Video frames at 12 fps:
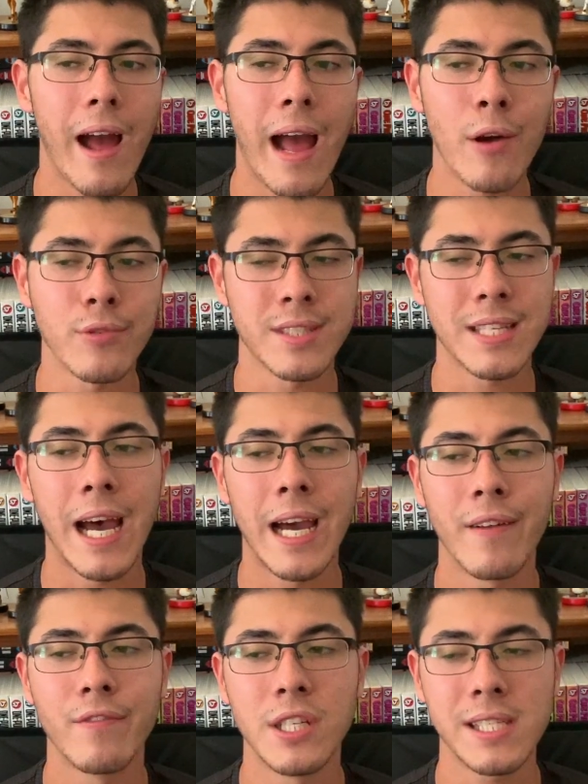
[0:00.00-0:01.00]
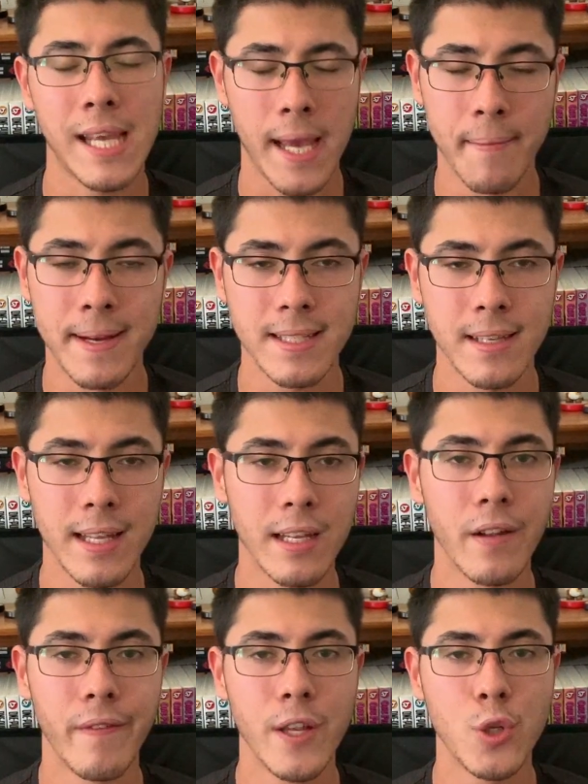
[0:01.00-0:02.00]
outside of just him as an
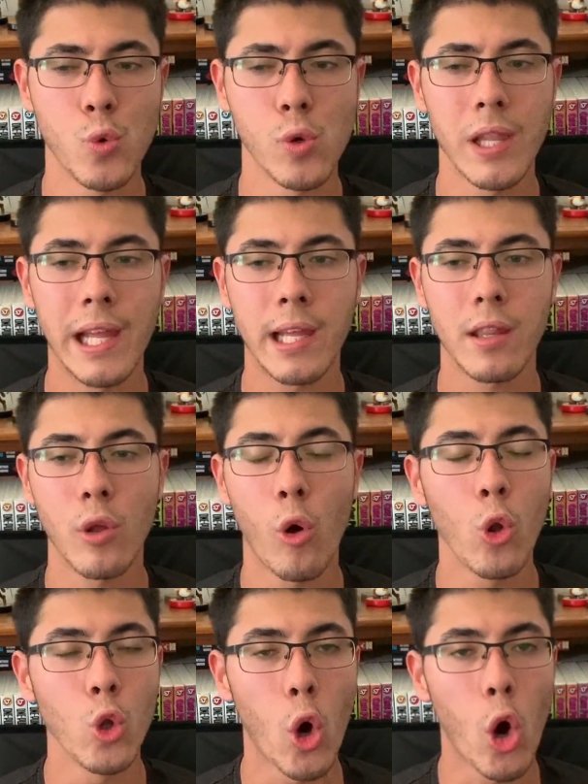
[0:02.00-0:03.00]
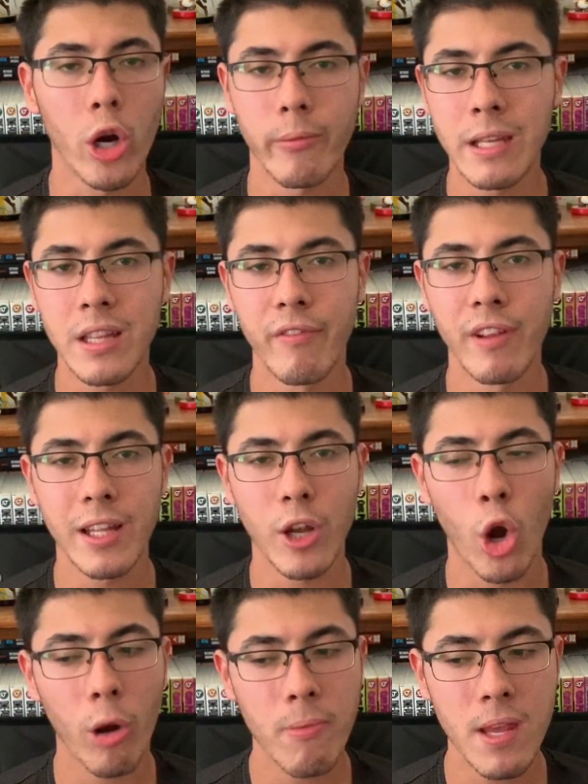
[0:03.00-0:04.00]
individual, like the whole army, the villain
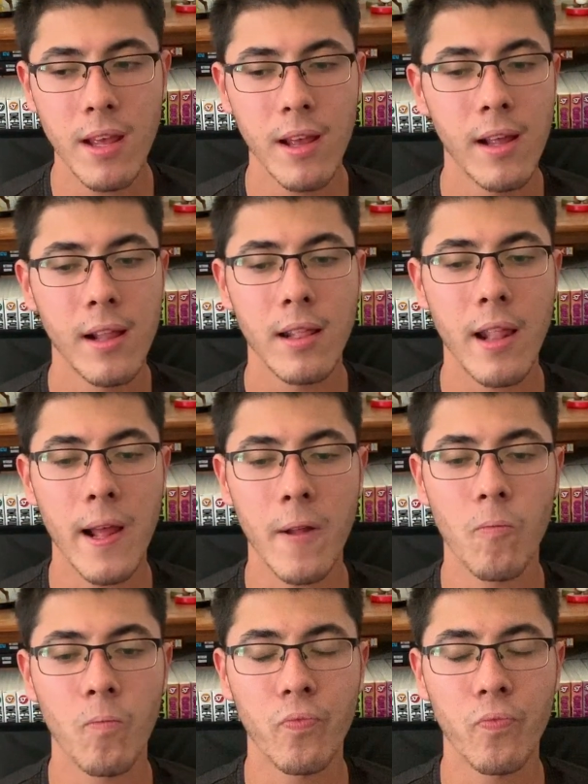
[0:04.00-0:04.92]
army, like,